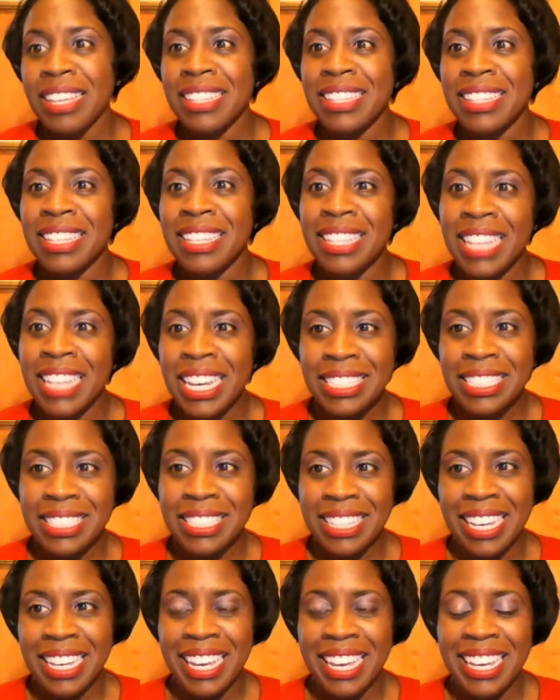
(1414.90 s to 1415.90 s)
The next
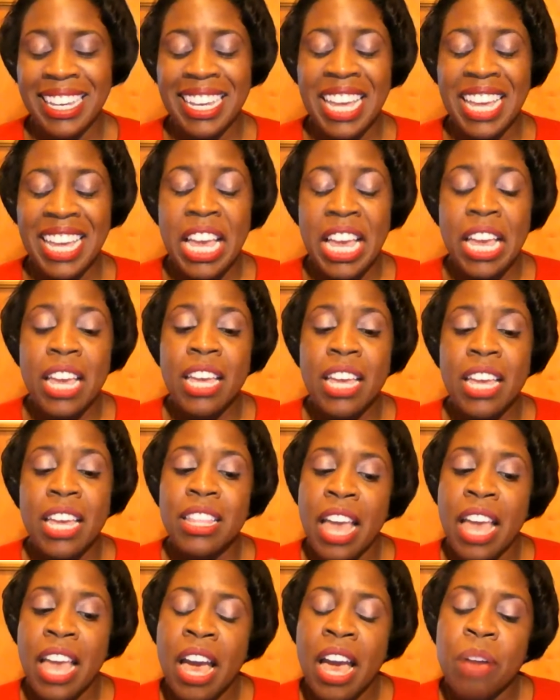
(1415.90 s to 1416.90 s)
thing
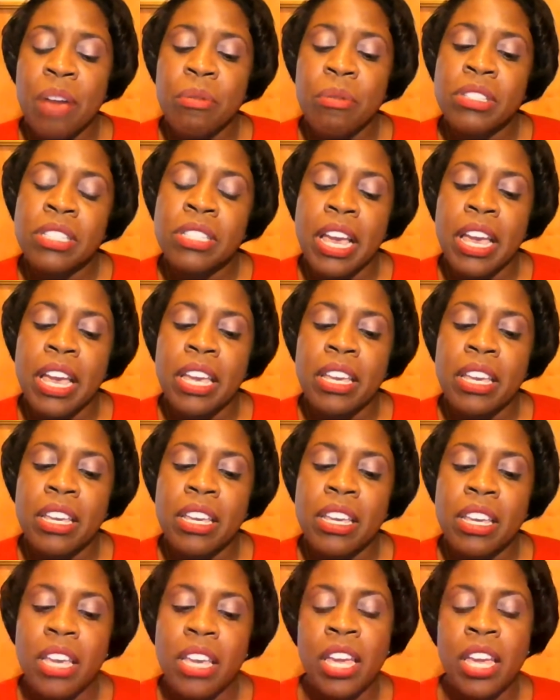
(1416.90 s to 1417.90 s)
that I would say
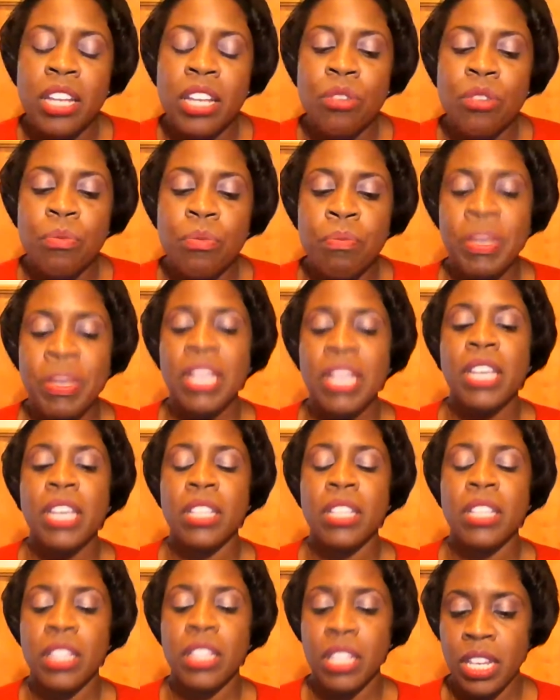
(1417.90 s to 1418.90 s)
in being
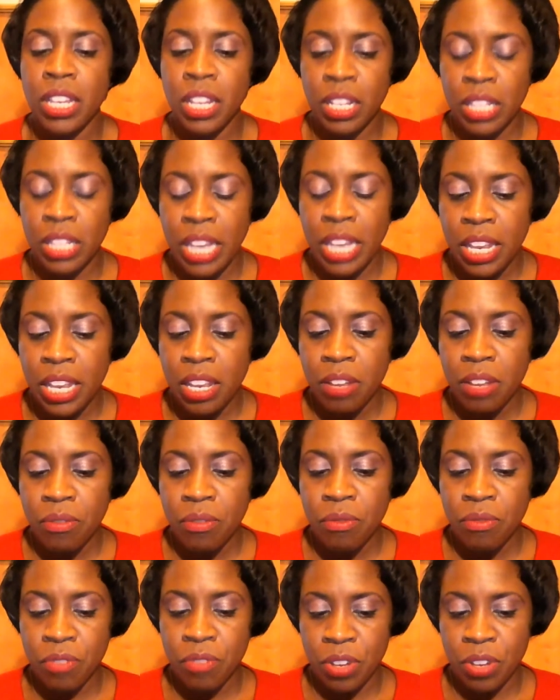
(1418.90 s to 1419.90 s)
the leading lady
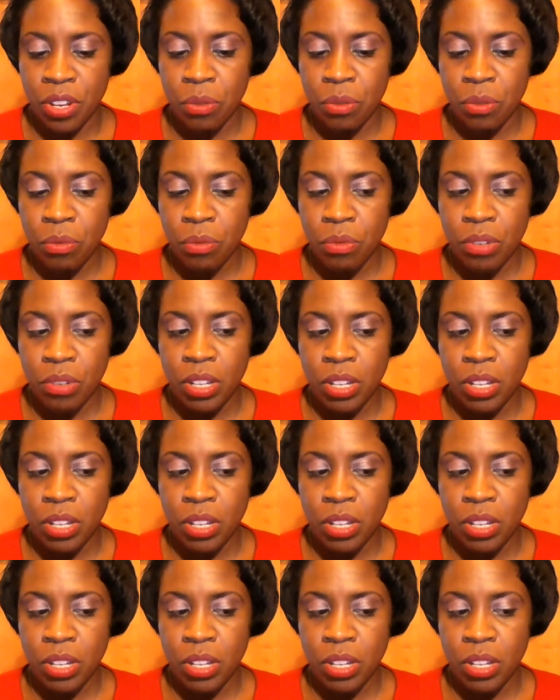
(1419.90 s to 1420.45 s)
for you